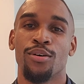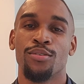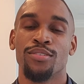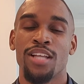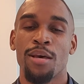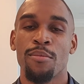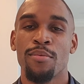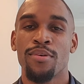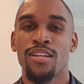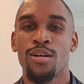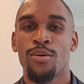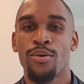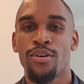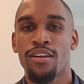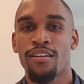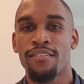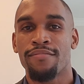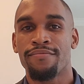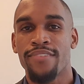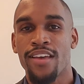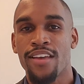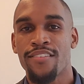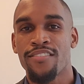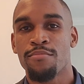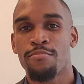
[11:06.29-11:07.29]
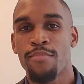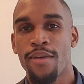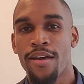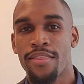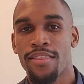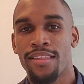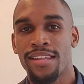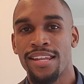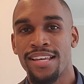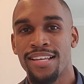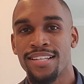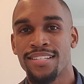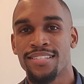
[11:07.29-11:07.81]
Let me know what your favorite
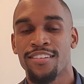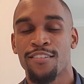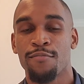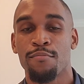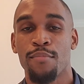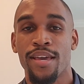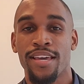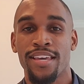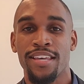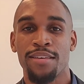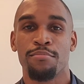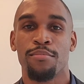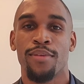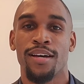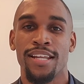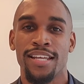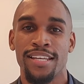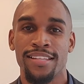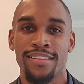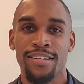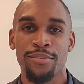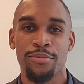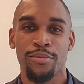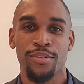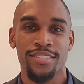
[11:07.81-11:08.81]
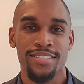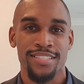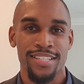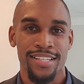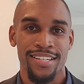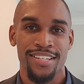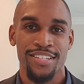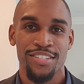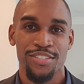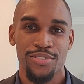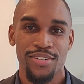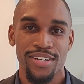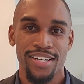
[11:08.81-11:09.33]
method is of making money in the real estate
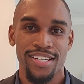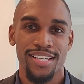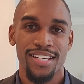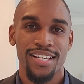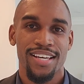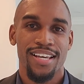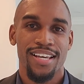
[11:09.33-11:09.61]
industry.